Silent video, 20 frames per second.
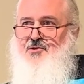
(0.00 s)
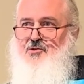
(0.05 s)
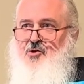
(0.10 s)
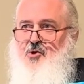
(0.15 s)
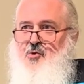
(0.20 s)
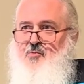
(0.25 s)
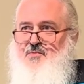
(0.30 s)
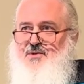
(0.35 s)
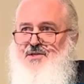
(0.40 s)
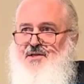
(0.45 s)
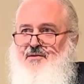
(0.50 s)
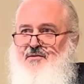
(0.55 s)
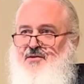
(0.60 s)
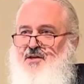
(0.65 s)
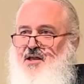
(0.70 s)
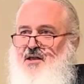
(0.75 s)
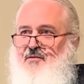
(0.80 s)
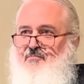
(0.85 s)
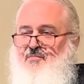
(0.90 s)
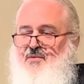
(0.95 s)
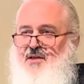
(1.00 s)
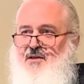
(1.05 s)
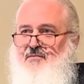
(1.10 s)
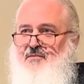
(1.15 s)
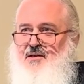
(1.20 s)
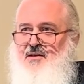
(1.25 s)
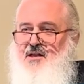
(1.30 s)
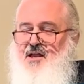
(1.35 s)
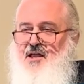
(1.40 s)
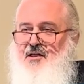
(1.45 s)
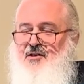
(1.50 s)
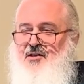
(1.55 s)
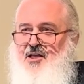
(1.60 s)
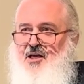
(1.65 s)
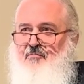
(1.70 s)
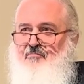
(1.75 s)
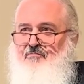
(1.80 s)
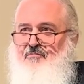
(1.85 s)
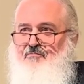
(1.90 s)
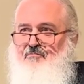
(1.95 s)
Serbs in, in, in
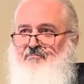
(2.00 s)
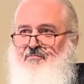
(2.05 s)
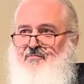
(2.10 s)
uh,